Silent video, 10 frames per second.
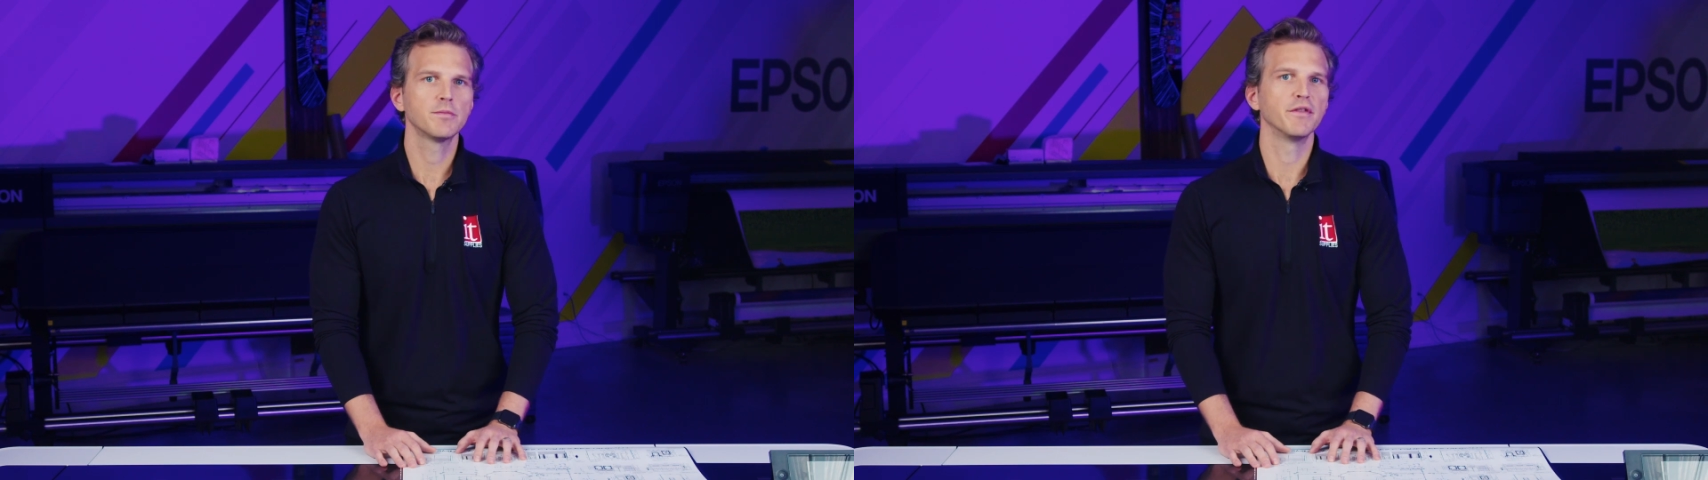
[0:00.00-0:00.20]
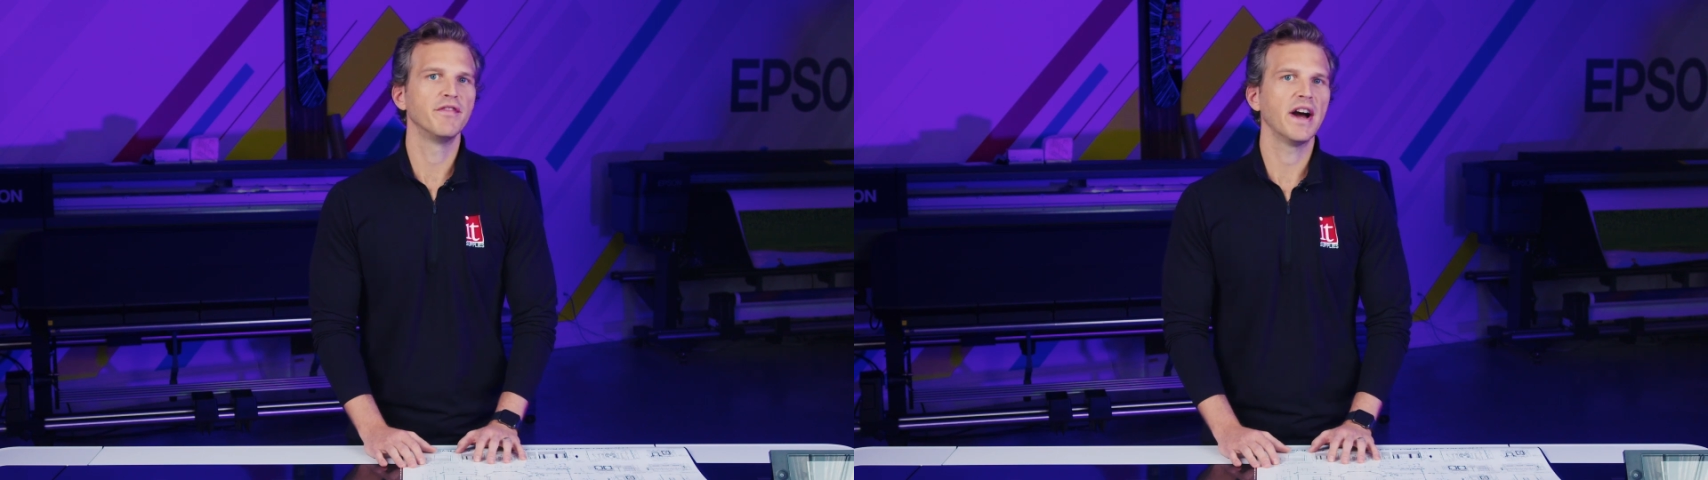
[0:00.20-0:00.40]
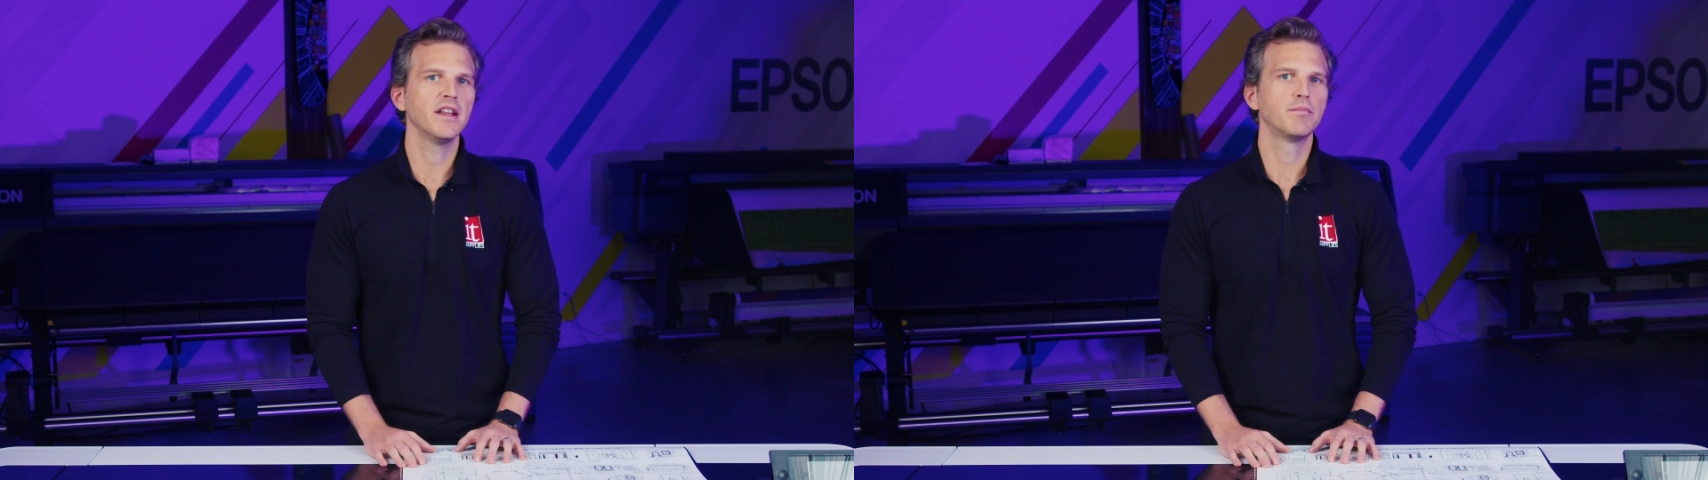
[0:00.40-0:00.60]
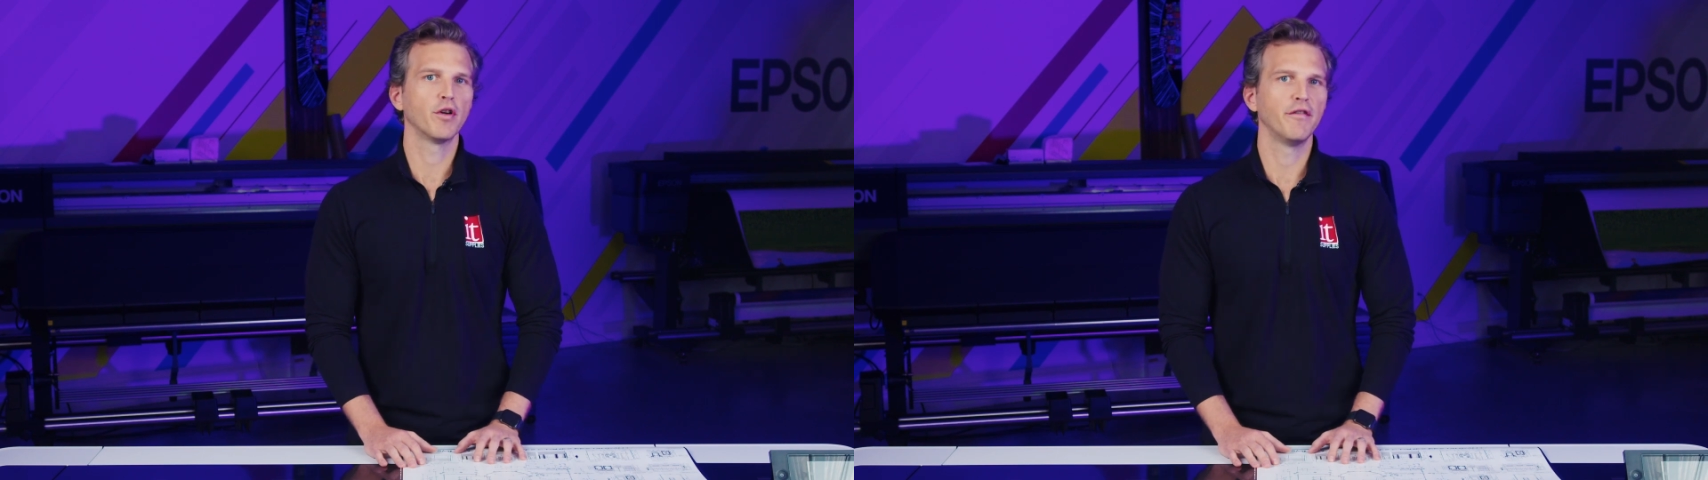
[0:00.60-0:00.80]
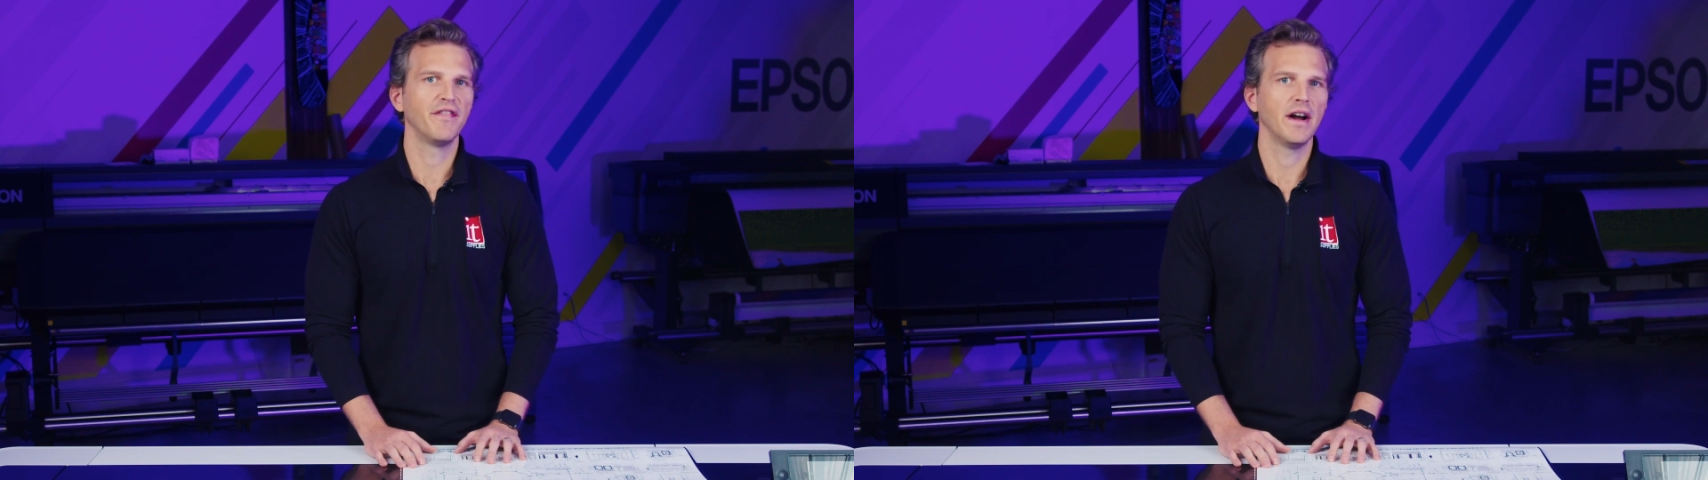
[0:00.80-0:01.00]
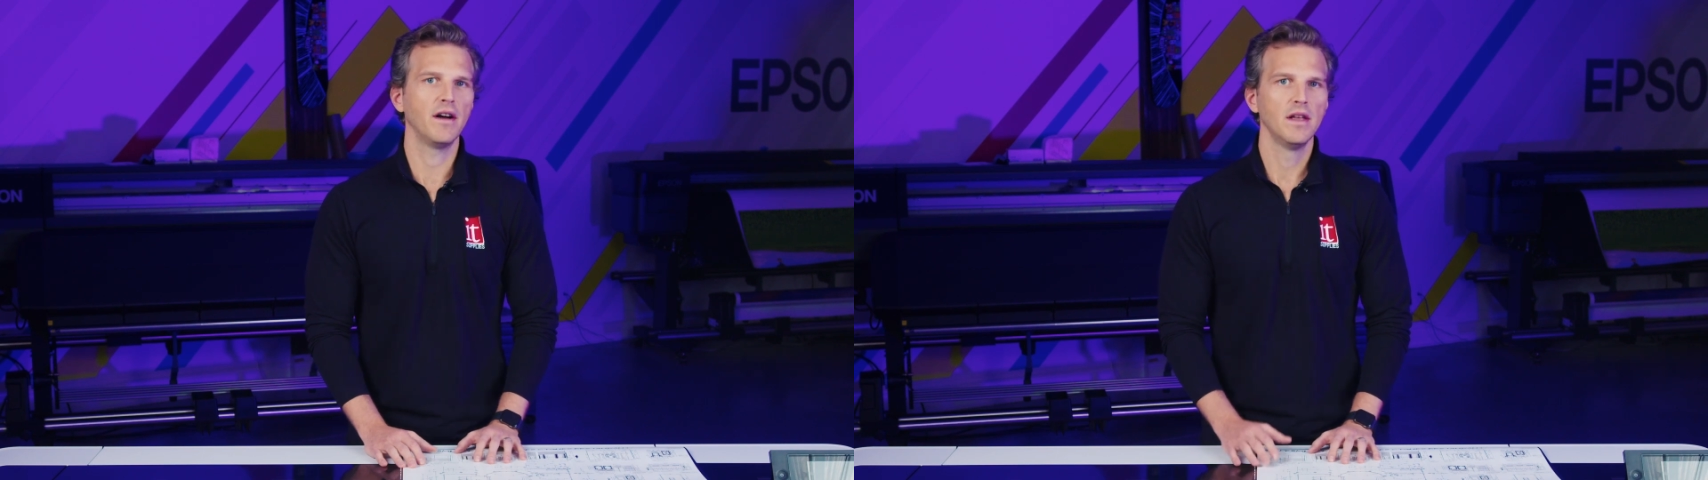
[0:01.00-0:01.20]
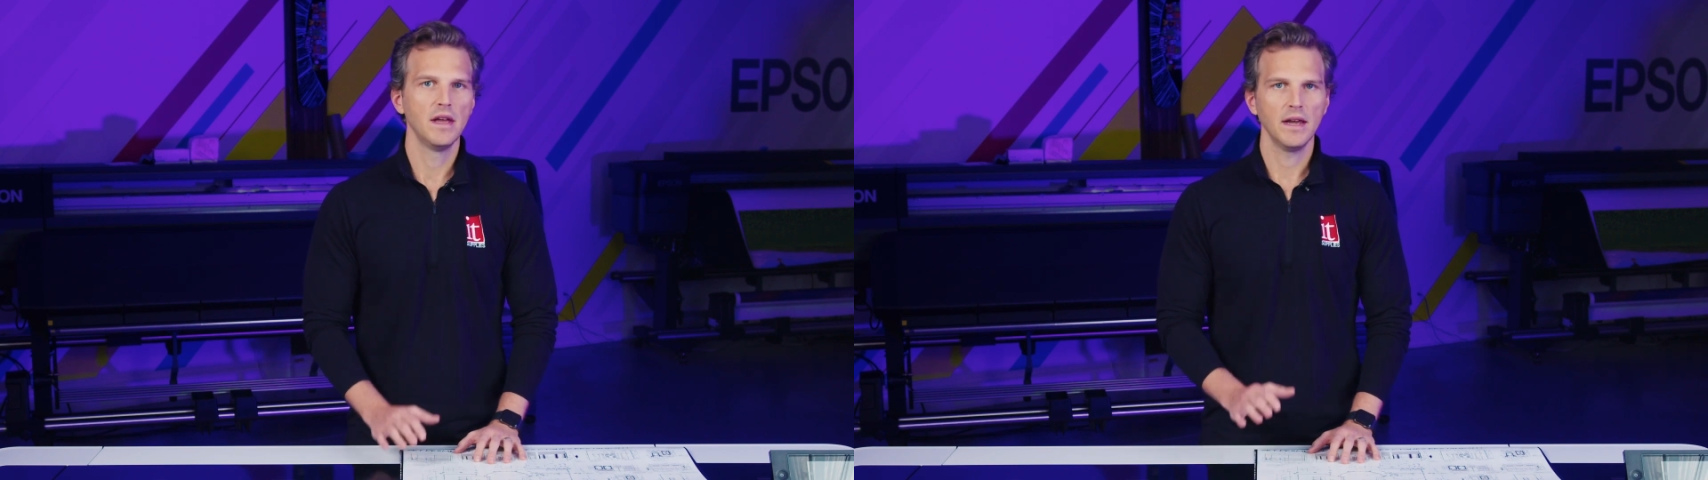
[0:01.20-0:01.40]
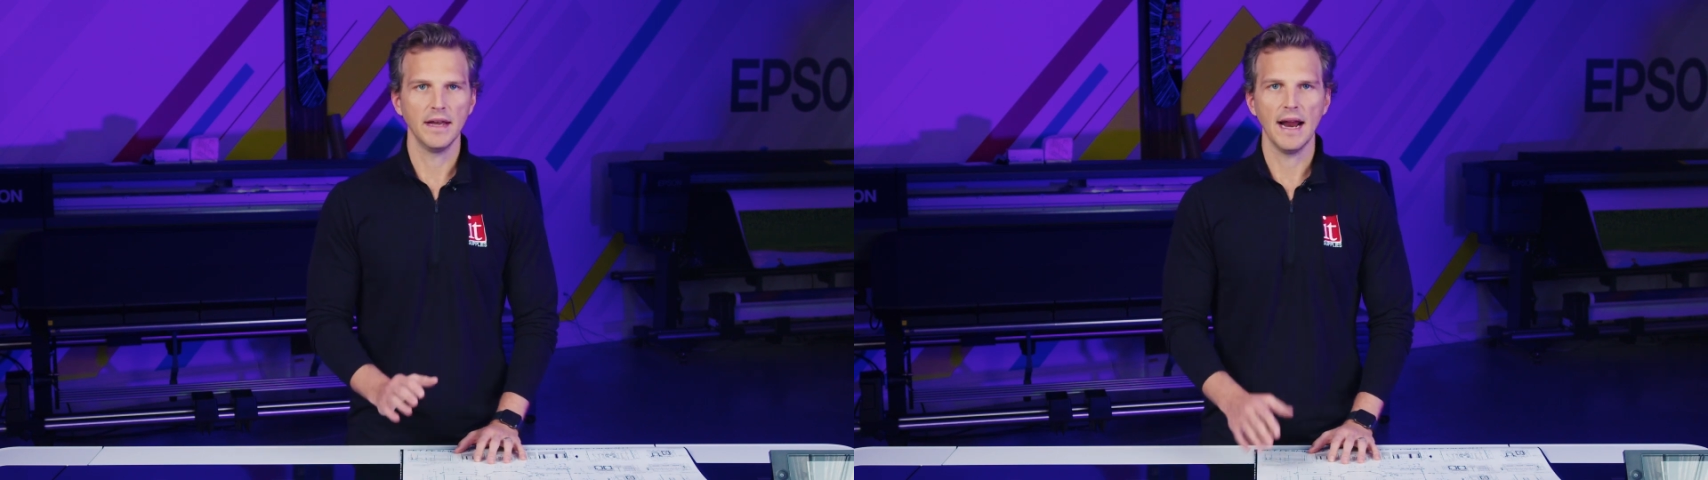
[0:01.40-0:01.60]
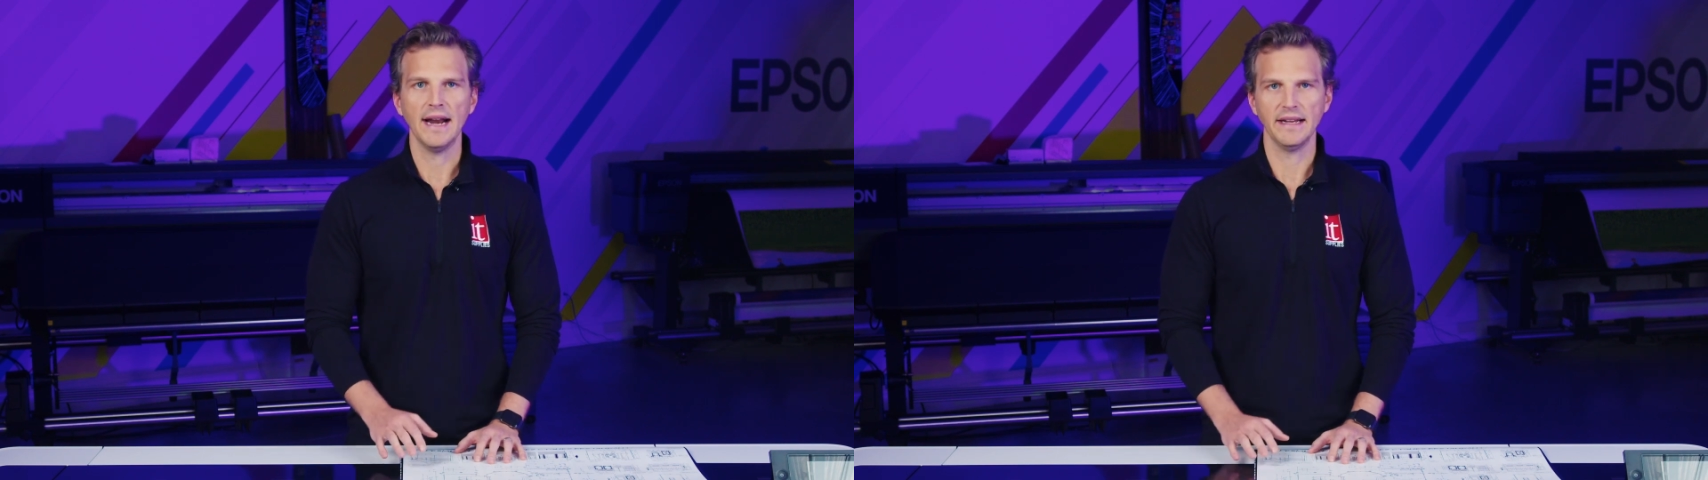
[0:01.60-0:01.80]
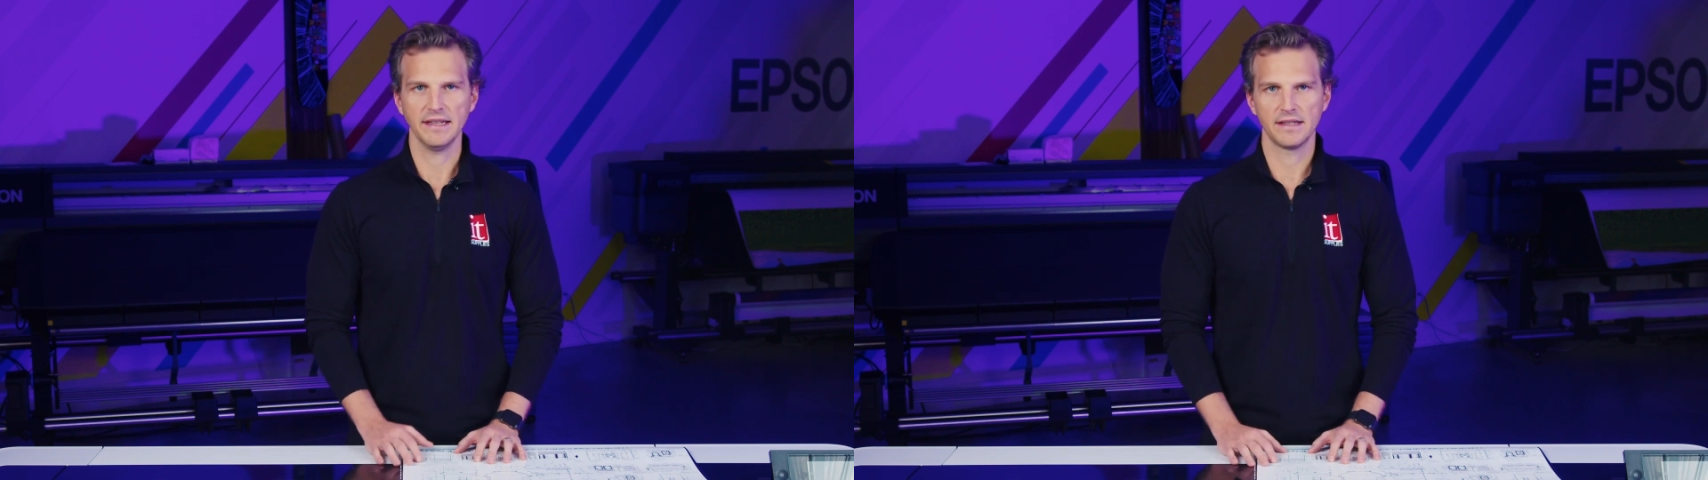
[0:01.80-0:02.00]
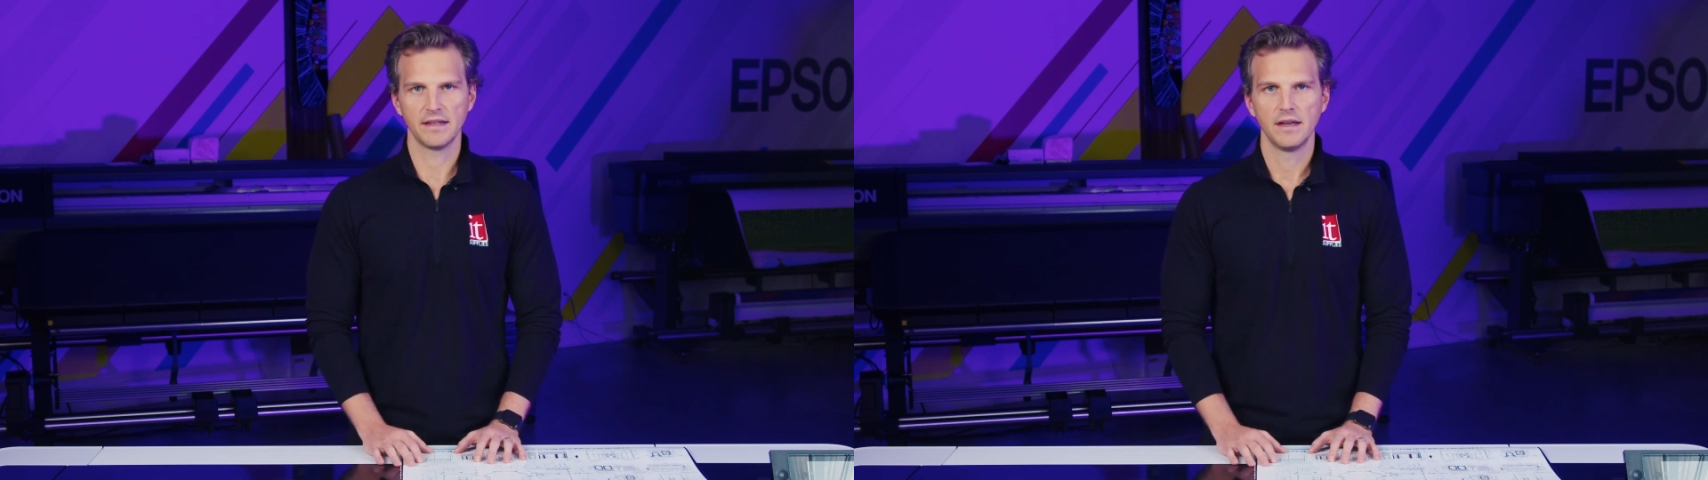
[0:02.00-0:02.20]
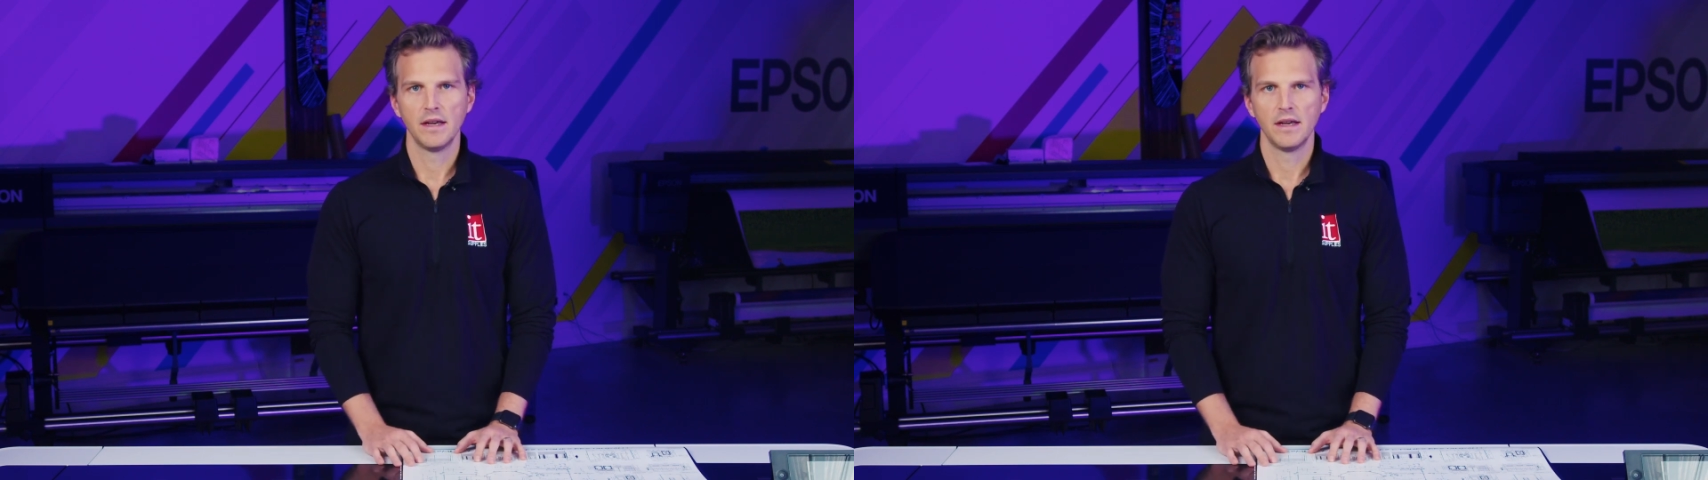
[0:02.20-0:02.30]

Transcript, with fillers: provided profile in Onyx.